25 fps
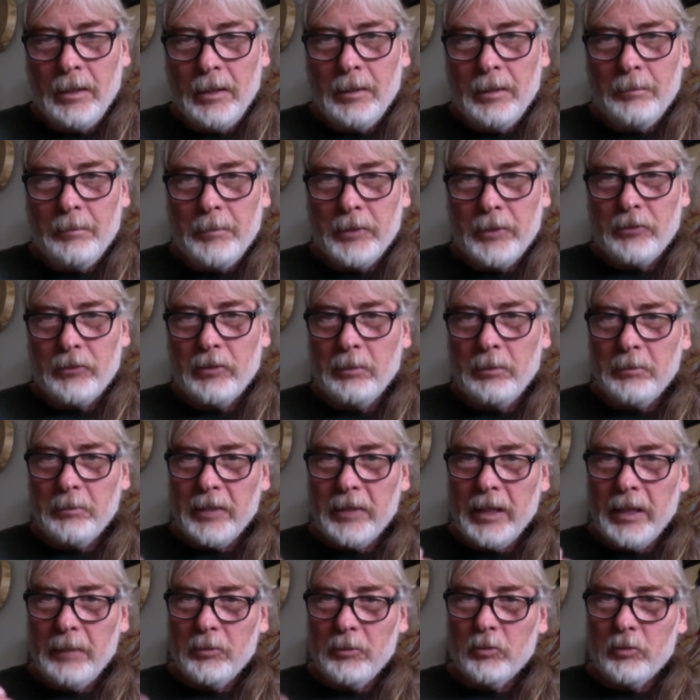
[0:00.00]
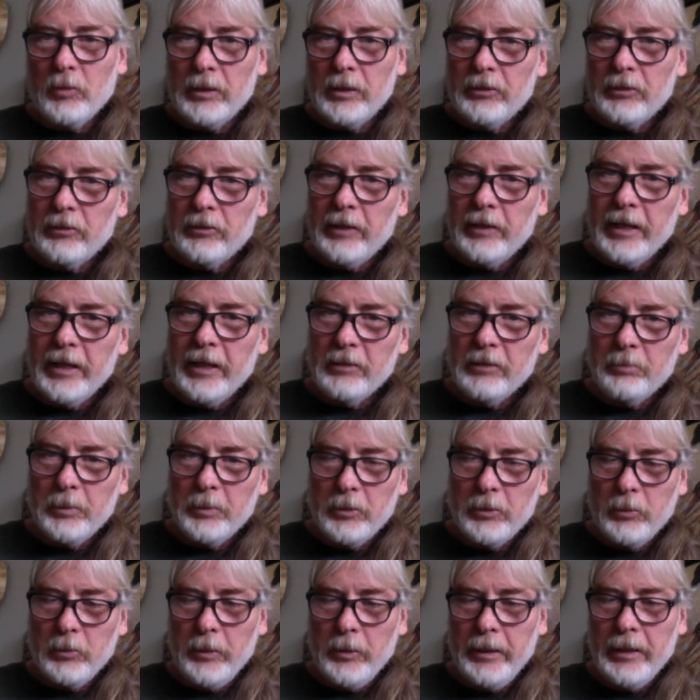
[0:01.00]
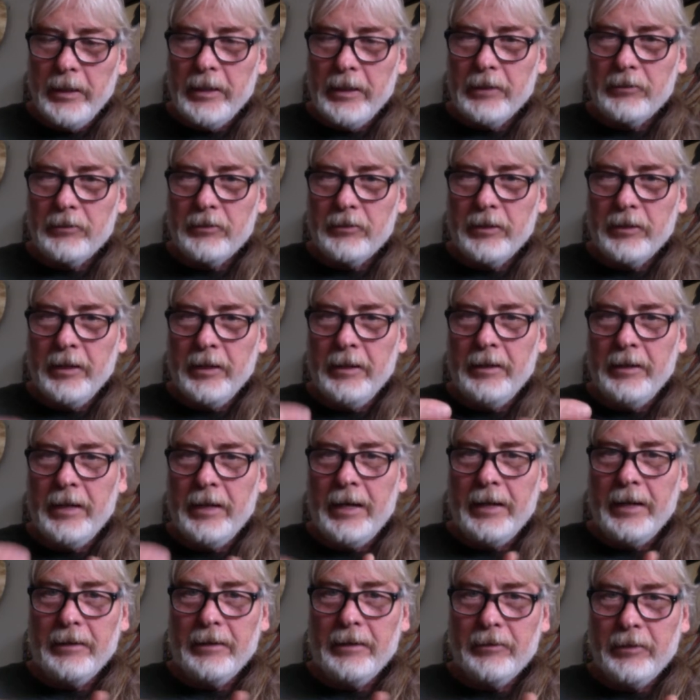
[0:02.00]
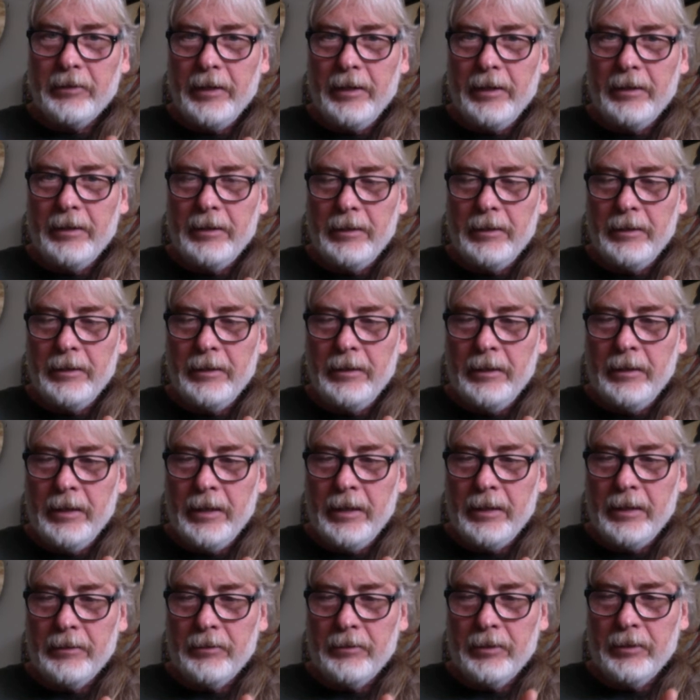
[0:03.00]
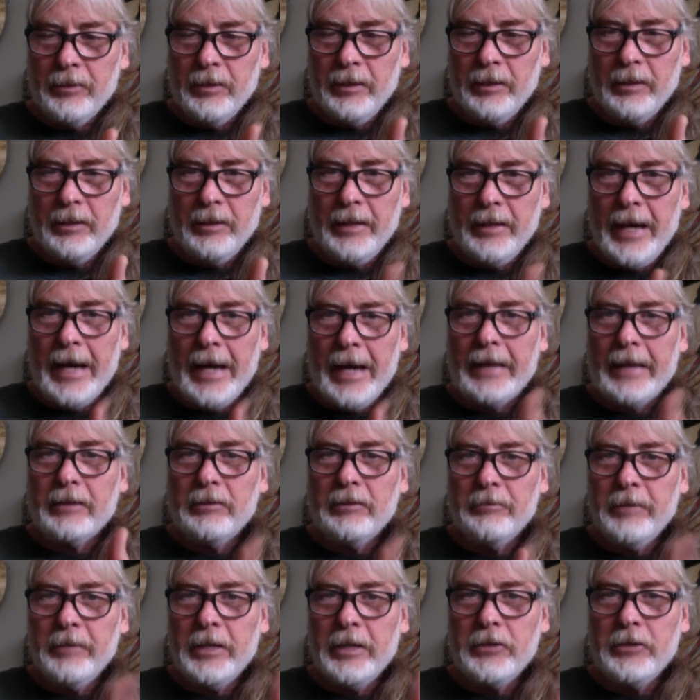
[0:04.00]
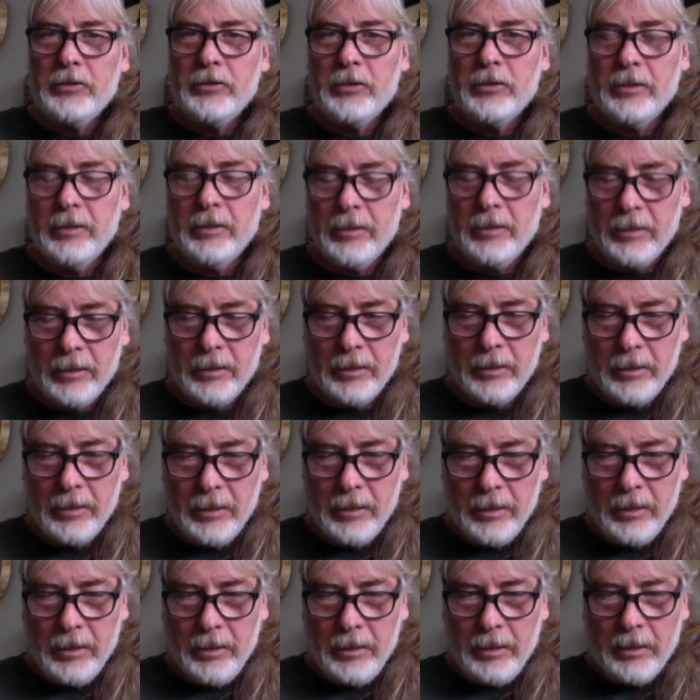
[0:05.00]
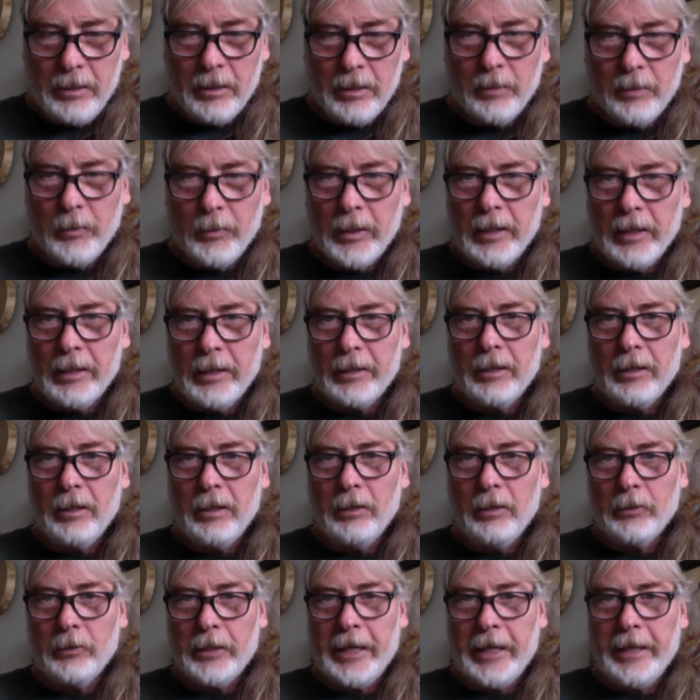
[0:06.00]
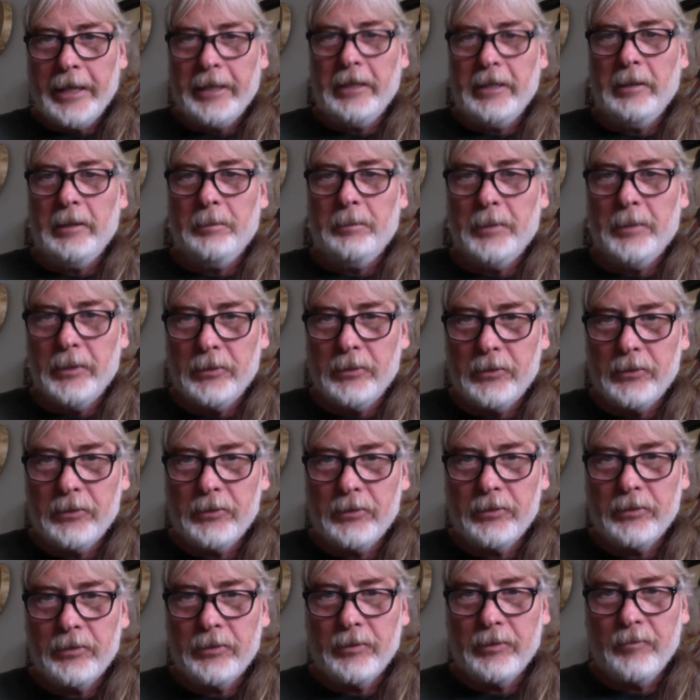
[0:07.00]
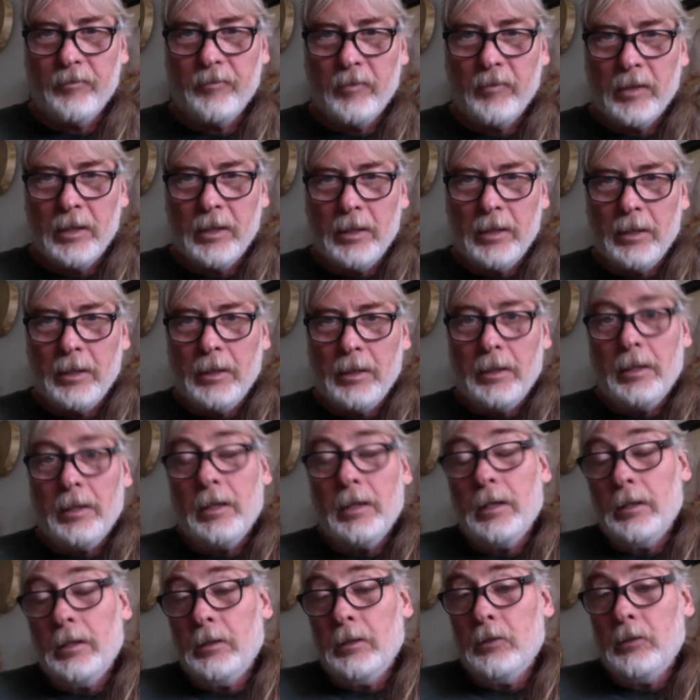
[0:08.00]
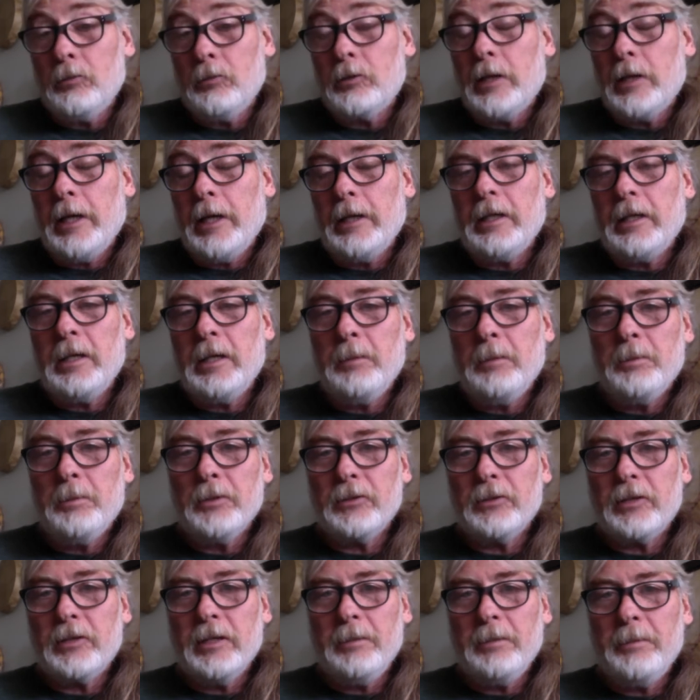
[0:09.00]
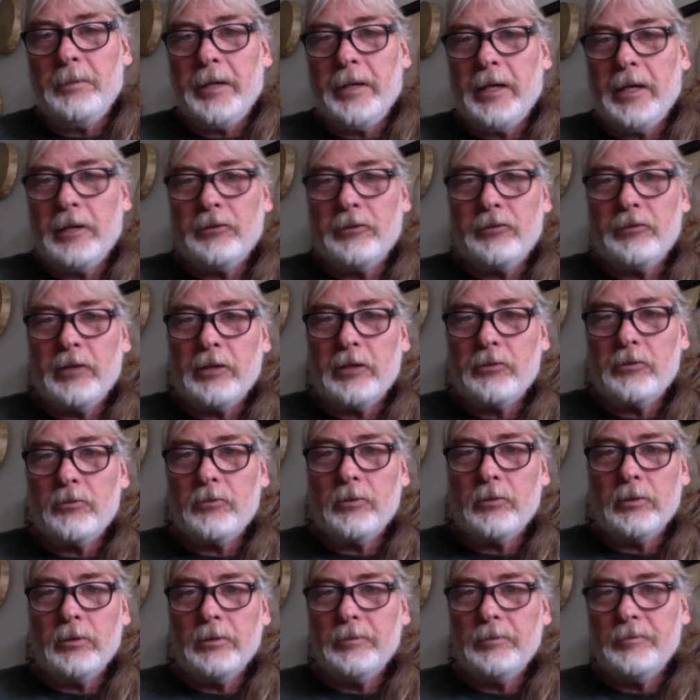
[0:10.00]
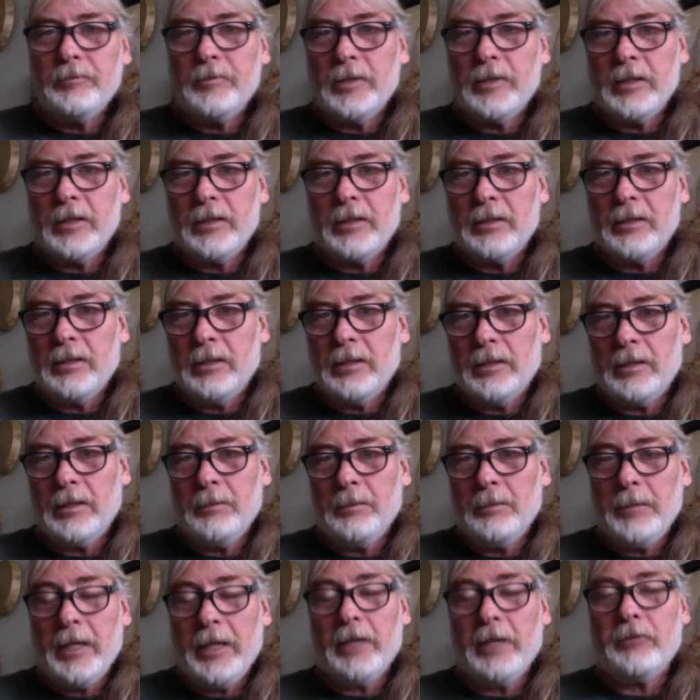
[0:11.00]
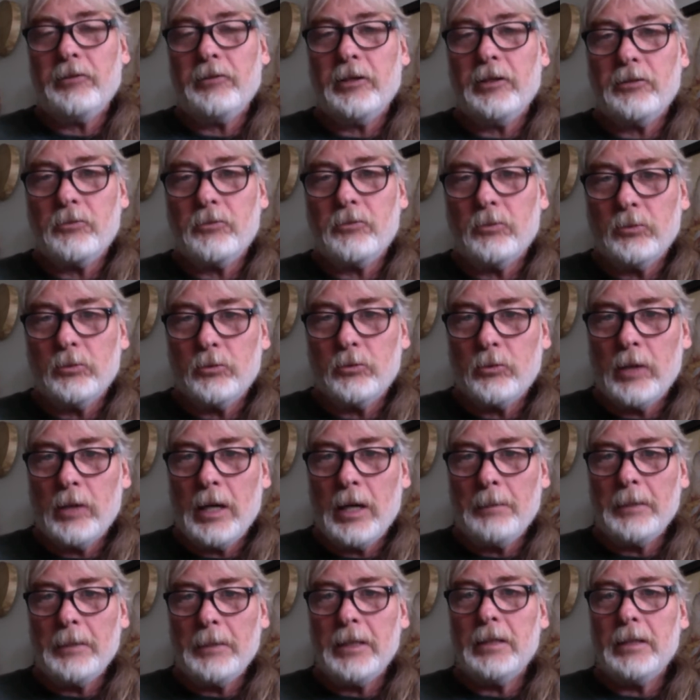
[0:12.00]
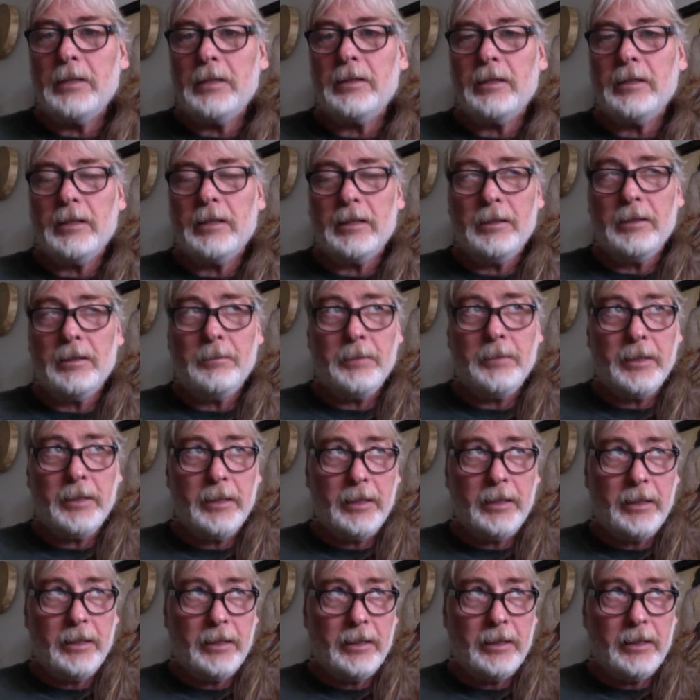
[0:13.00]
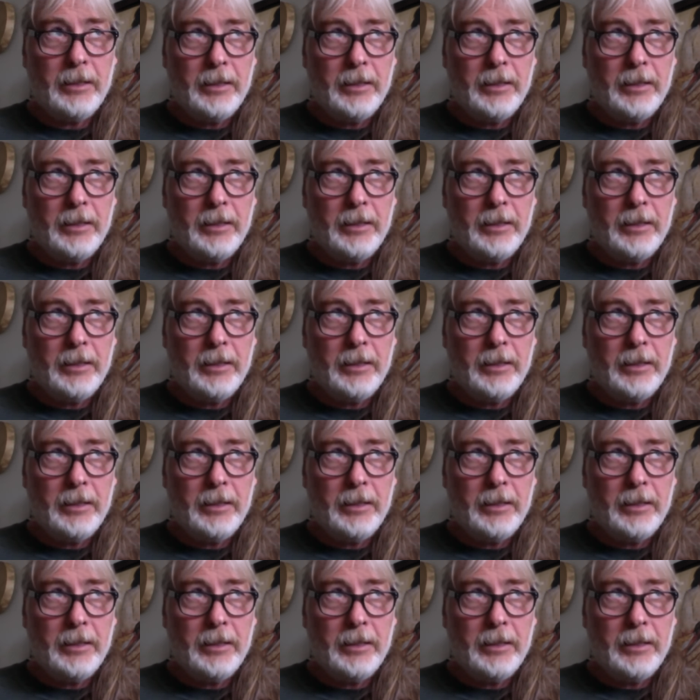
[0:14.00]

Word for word: but sometimes what stands between us and that, that uh, activation are what I call gatekeepers. And those gatekeepers can be ancestral. They uh, can be ancestral trauma. They can be,